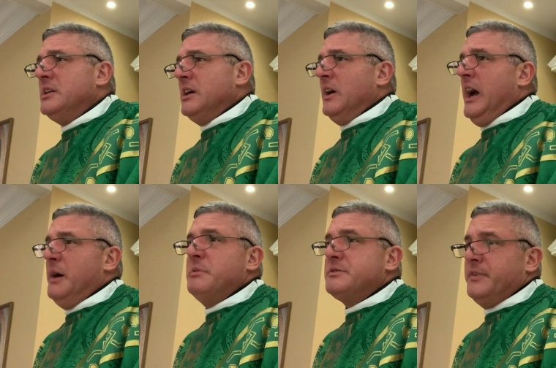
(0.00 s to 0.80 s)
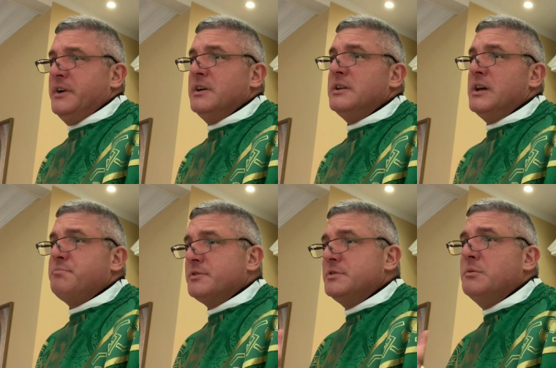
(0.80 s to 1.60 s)
Their atmosphere, they
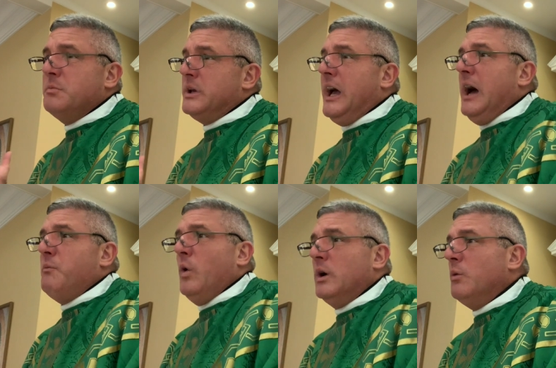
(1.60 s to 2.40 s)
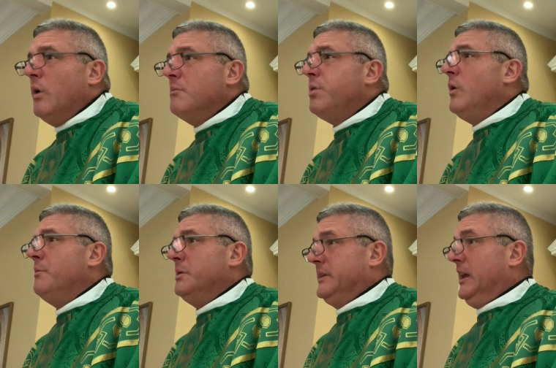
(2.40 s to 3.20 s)
presumably had one at one
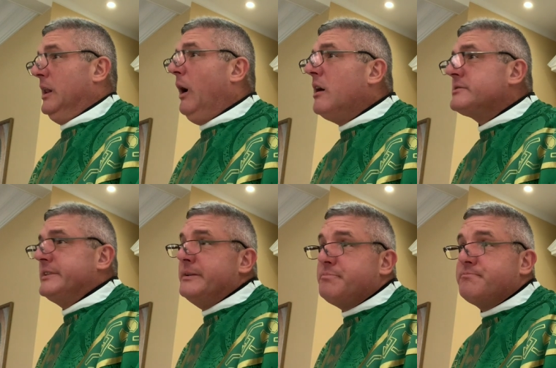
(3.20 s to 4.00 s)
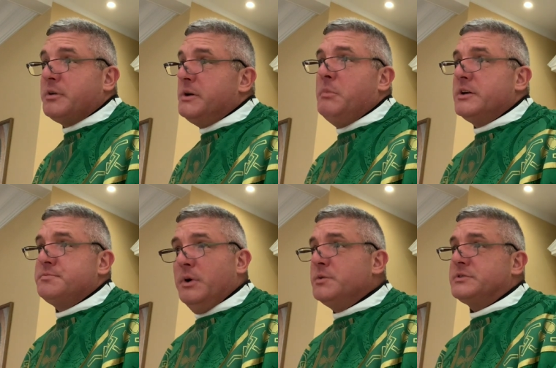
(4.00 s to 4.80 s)
point, but they lost it. Pretty
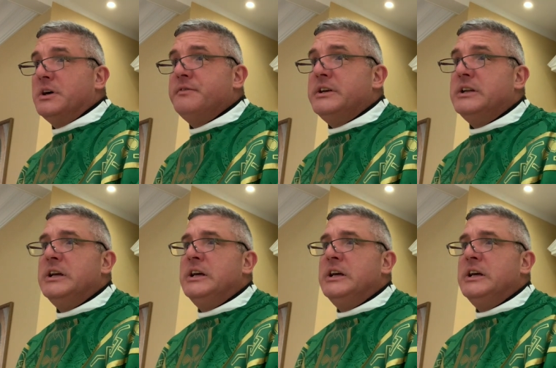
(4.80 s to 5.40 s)
much most of it